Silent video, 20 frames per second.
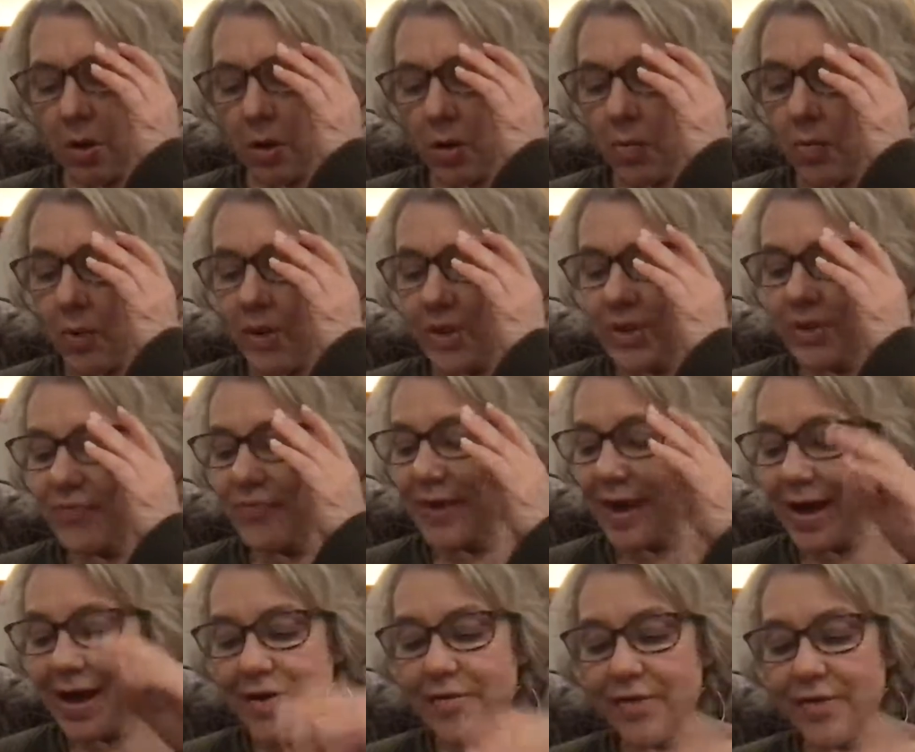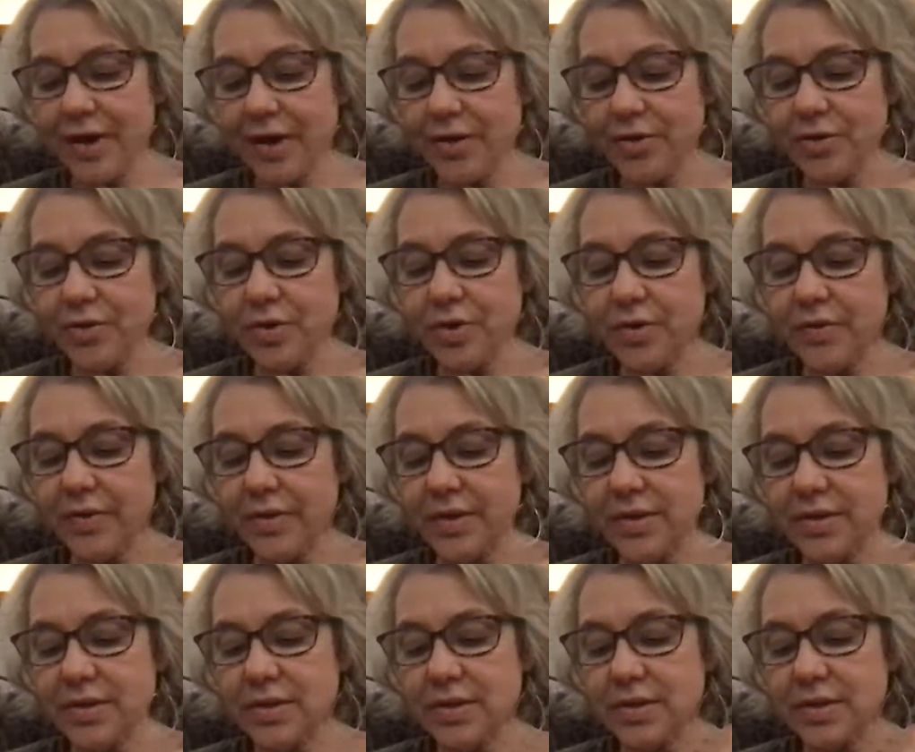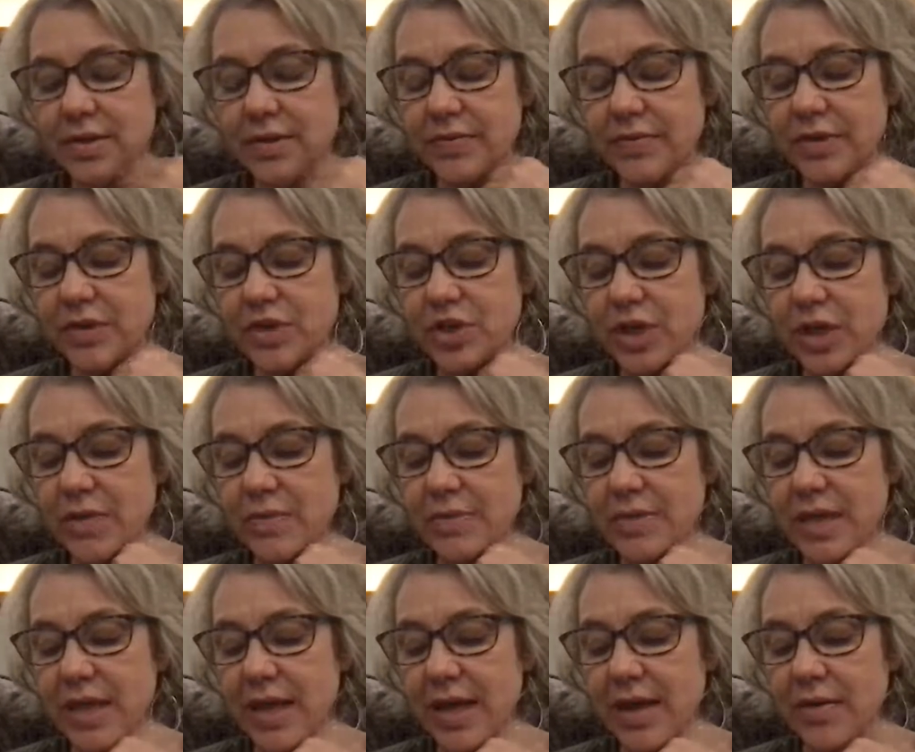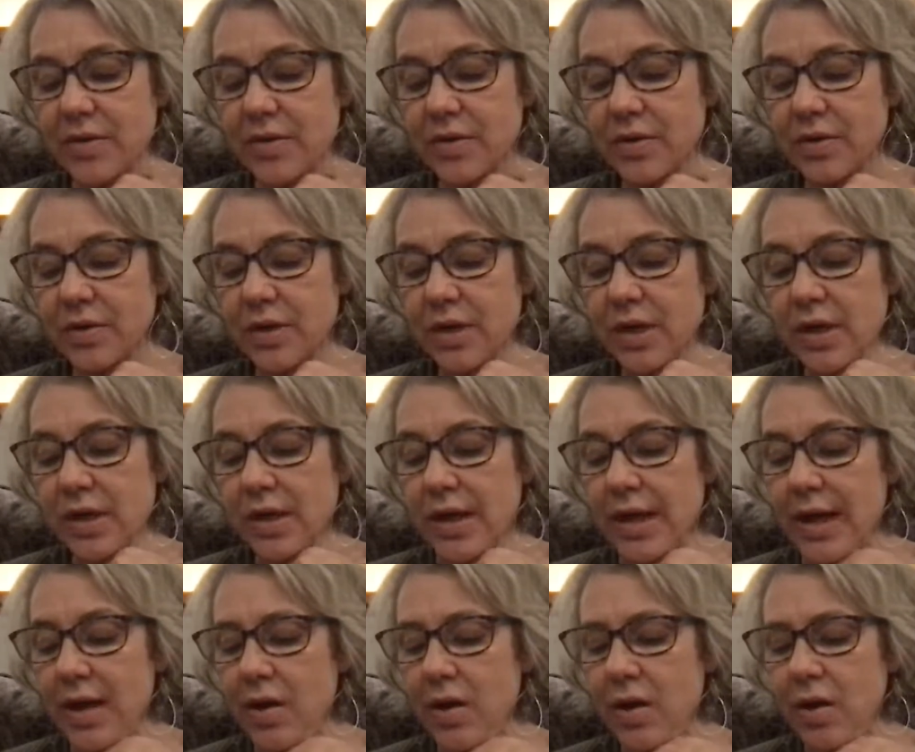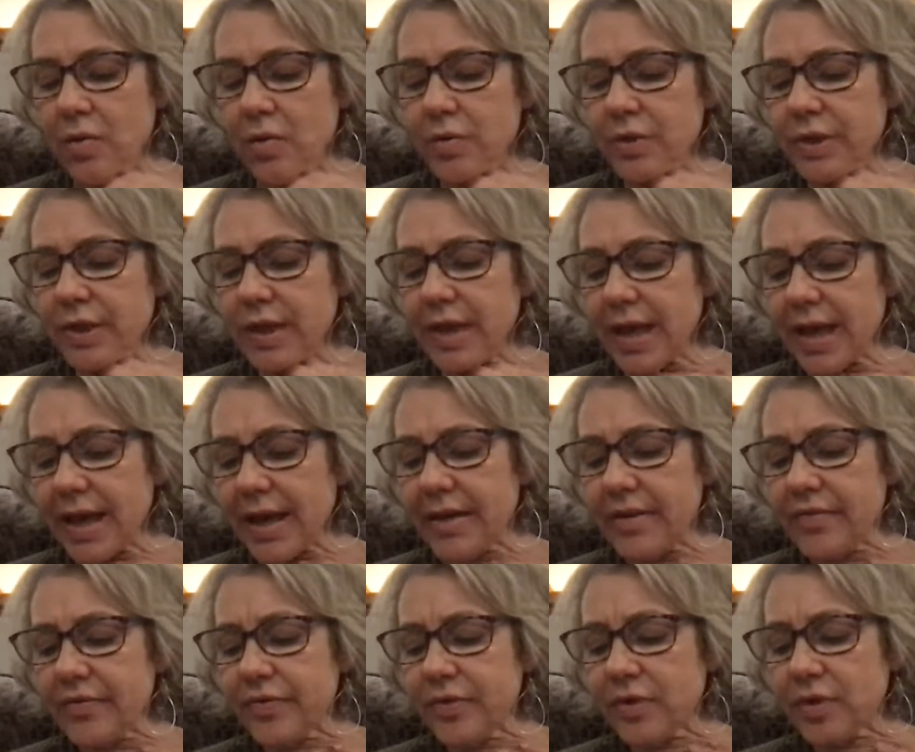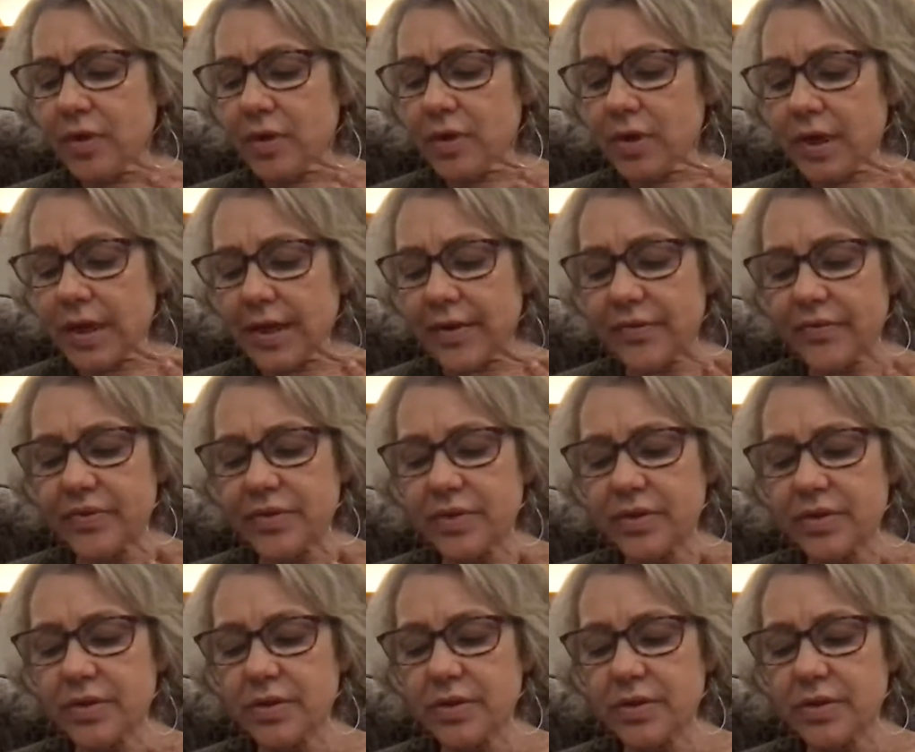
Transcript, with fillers: Once 500 of us lived in Jamestown. Now only a handful are left.